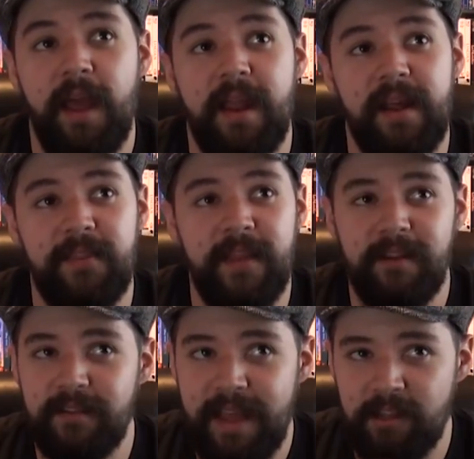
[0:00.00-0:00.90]
And I
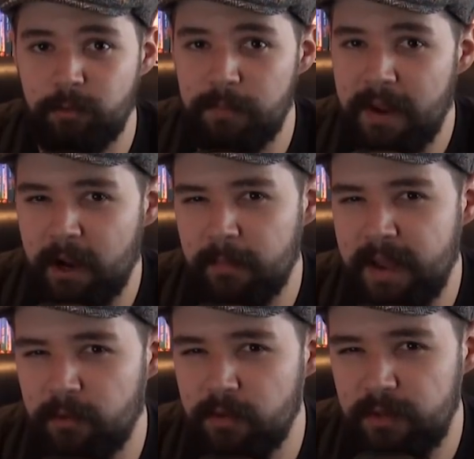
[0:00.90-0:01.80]
think that's what
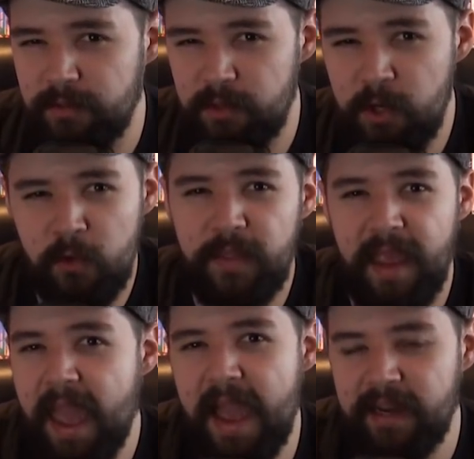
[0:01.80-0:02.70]
Paramount knew
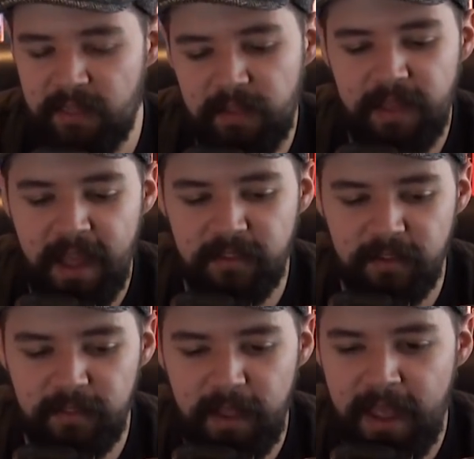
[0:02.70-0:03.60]
they had. I think
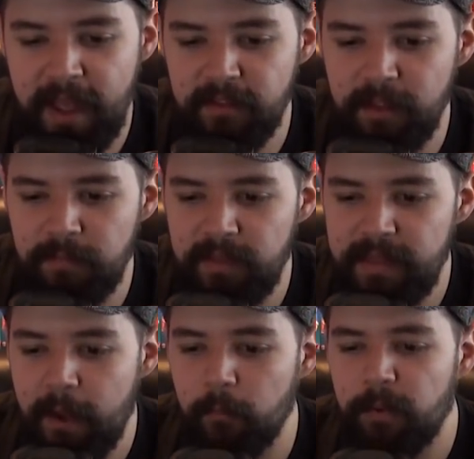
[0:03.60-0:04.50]
they had something
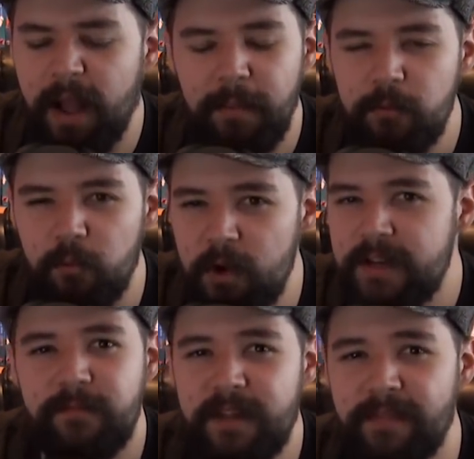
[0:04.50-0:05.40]
that probably
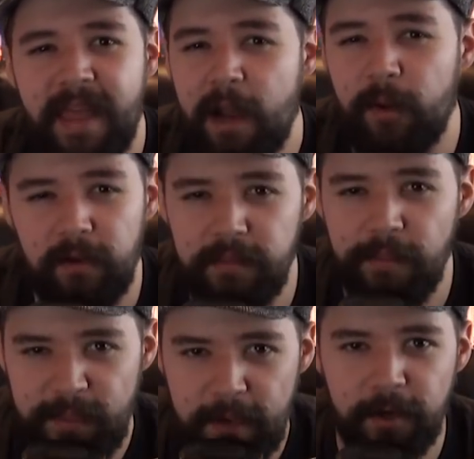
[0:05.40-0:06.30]
wouldn't have done that well in
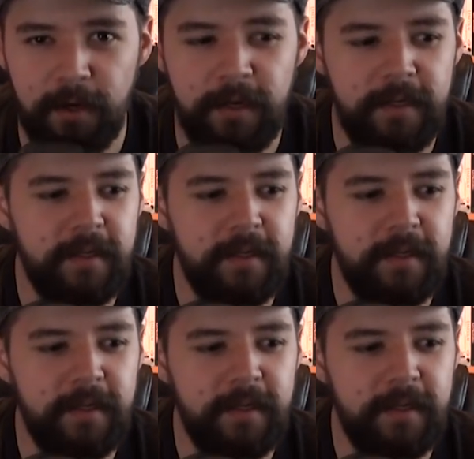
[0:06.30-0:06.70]
the theater.